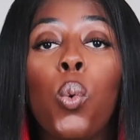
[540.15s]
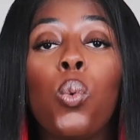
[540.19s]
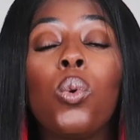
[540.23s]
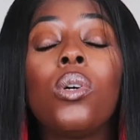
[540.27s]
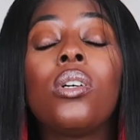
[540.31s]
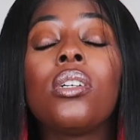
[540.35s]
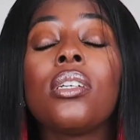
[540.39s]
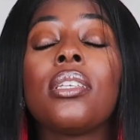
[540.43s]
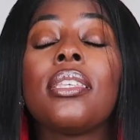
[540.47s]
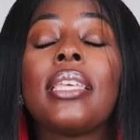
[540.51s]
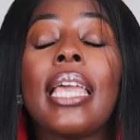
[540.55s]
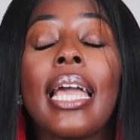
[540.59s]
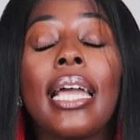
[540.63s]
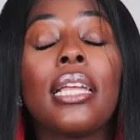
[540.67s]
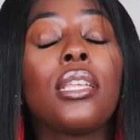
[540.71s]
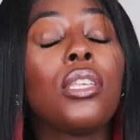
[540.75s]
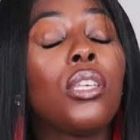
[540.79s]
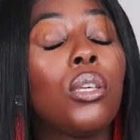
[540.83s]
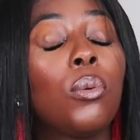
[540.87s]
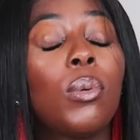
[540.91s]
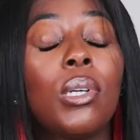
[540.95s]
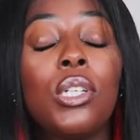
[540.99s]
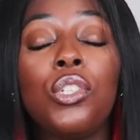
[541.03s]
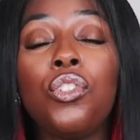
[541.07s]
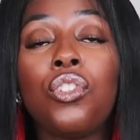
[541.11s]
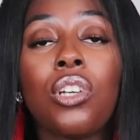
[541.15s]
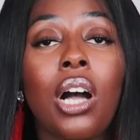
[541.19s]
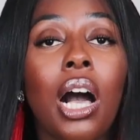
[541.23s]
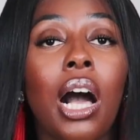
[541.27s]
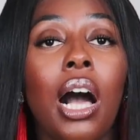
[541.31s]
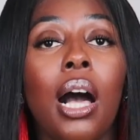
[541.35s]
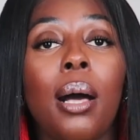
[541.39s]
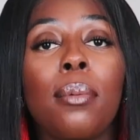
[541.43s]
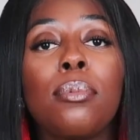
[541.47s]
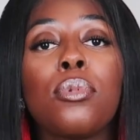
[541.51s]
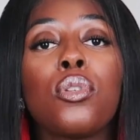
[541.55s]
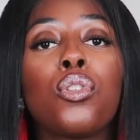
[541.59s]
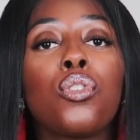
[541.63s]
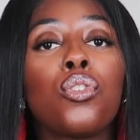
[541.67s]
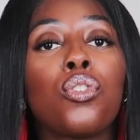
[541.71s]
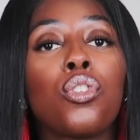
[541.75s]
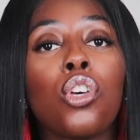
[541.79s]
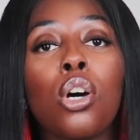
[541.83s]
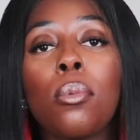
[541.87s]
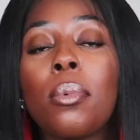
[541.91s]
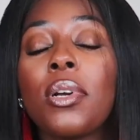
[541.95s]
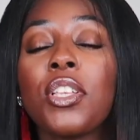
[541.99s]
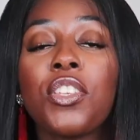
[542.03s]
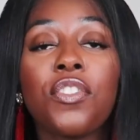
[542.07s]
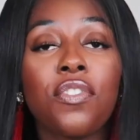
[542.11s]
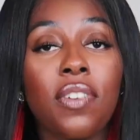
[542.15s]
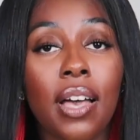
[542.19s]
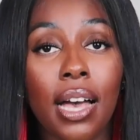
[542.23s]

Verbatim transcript: will get you a job so much